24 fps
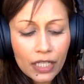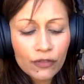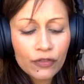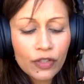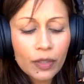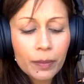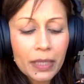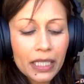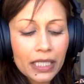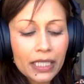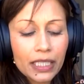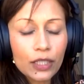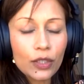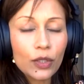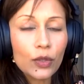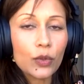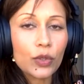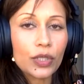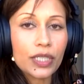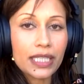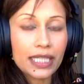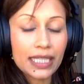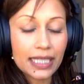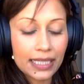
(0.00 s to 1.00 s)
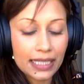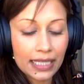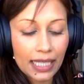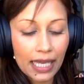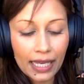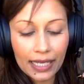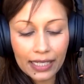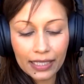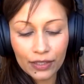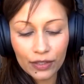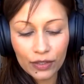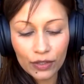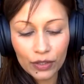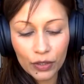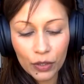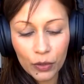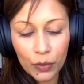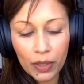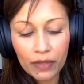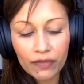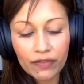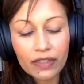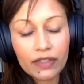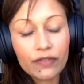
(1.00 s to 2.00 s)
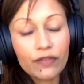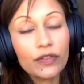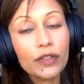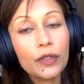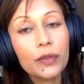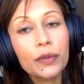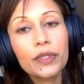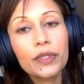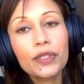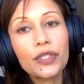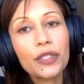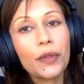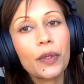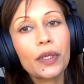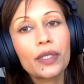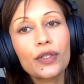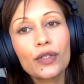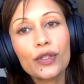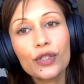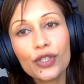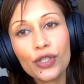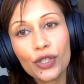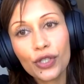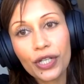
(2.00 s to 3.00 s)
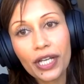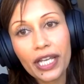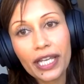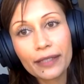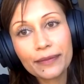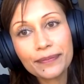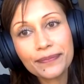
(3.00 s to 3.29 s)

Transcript: familial or societal who have influenced you on your journey?